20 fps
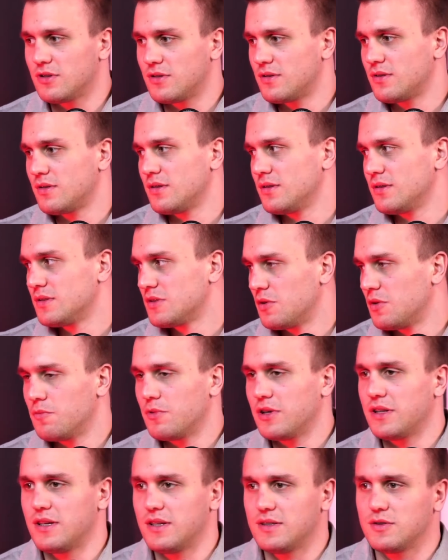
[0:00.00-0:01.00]

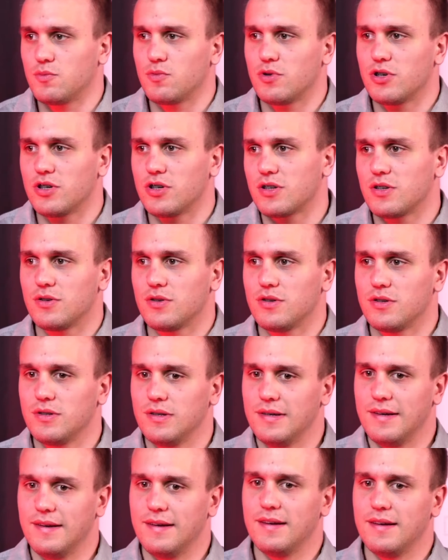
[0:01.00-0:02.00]
someone has worked on,
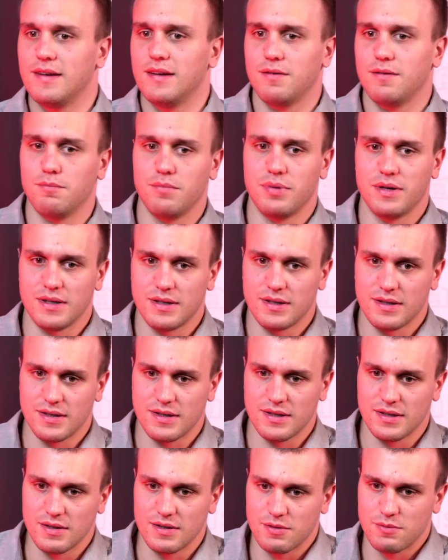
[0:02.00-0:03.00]
but
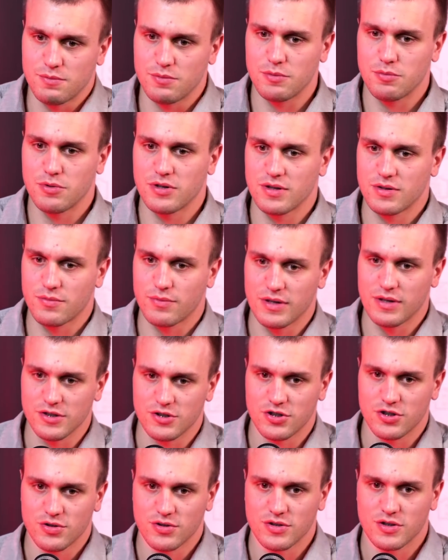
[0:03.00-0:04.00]
we weren't really sure.